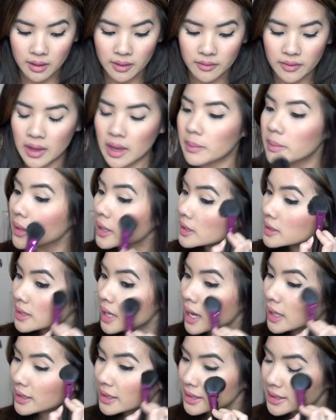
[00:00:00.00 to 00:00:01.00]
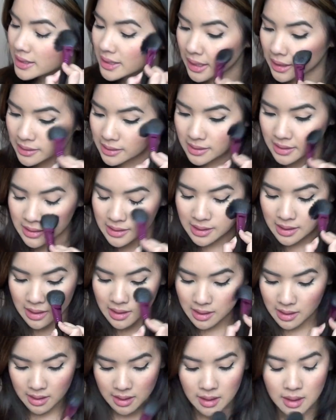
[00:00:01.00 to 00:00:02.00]
if that makes any sense.
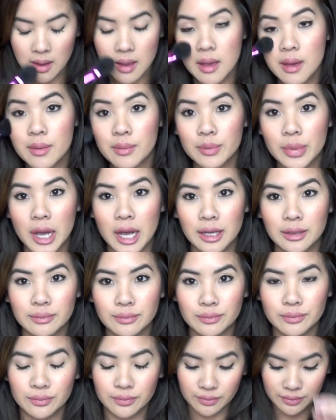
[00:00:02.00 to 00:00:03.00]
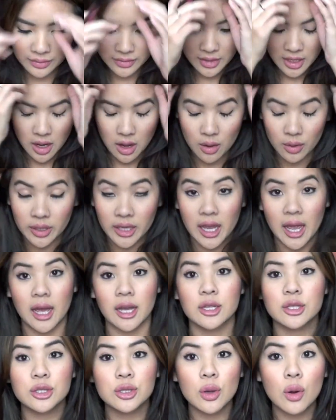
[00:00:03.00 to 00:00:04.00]
But, oh
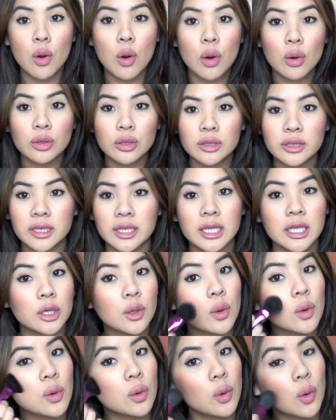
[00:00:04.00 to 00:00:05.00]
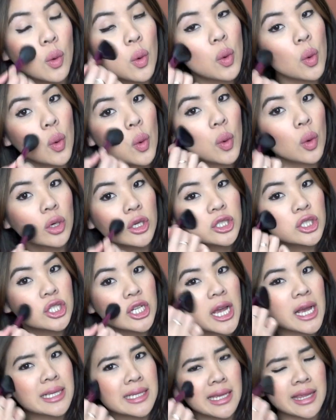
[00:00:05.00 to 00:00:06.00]
yeah, totally
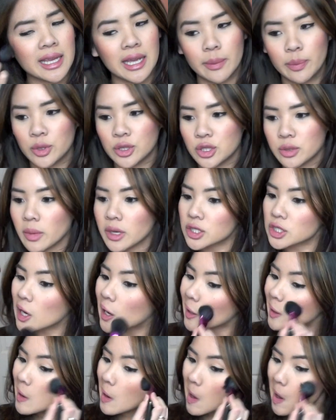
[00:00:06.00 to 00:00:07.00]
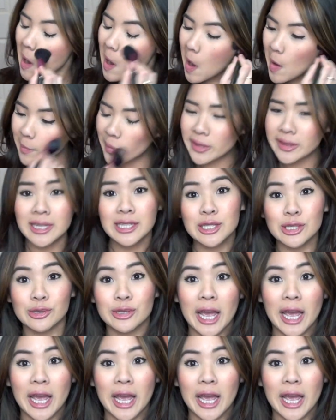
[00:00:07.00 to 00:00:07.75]
gorgeous. I think I put too much on, but that's